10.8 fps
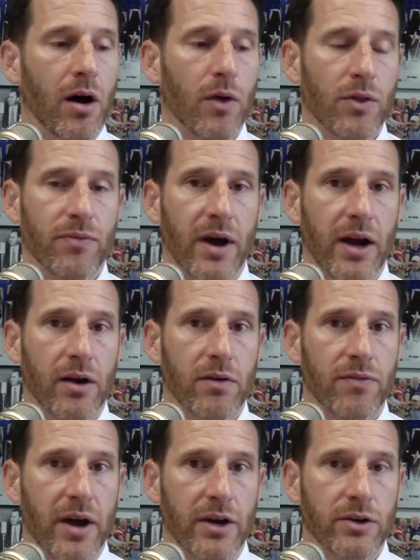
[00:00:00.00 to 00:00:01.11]
all the
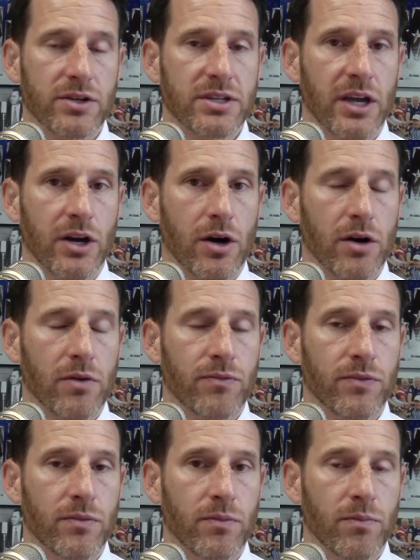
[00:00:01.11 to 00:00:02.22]
firefighters in our
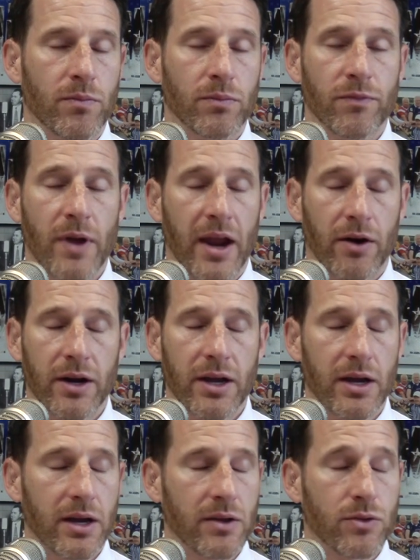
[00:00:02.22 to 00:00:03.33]

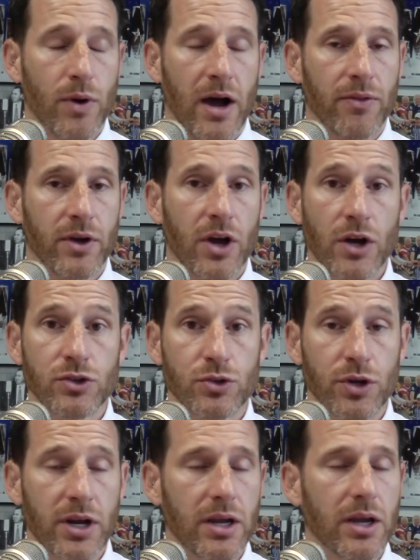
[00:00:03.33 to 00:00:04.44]
area throughout the
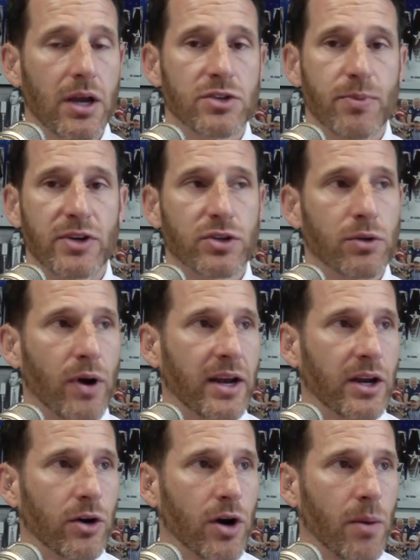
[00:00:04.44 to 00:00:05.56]
country, especially right
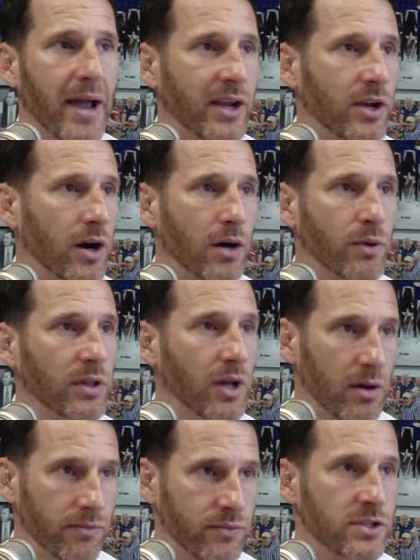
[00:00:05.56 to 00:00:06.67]
here in our backyard. We
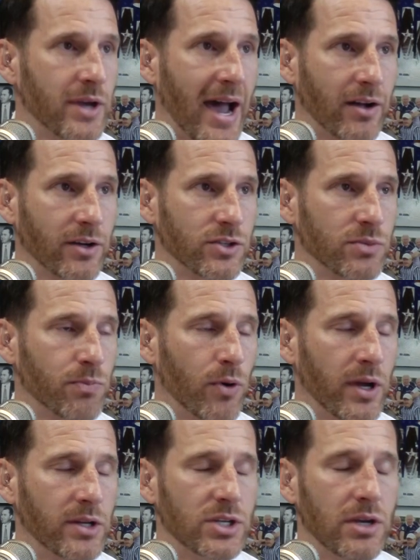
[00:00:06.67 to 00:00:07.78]
love, to Alex's
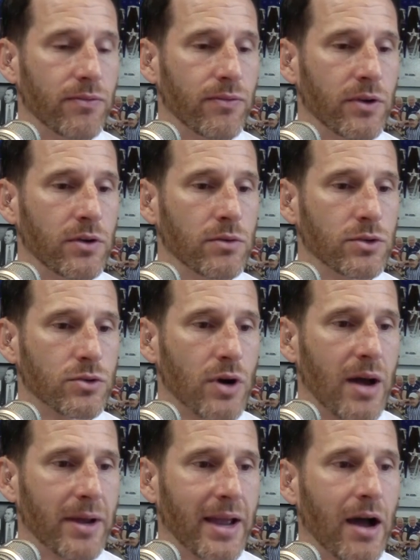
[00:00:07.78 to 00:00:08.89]
point, Chief, you
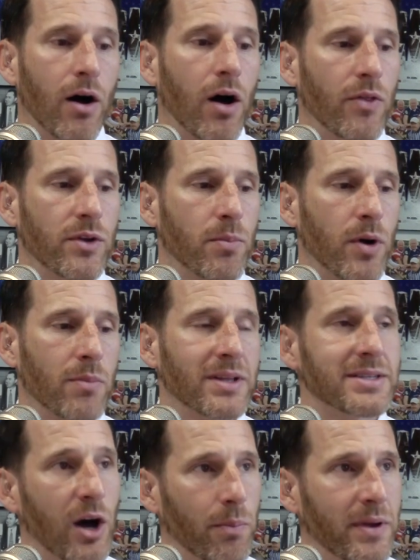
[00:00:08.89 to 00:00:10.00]
describing how all the
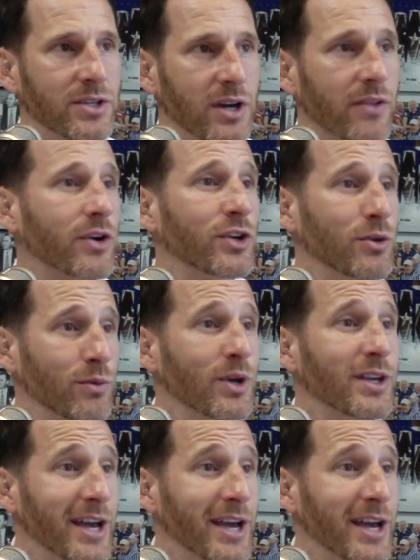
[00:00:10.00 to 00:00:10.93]
departments help each other. You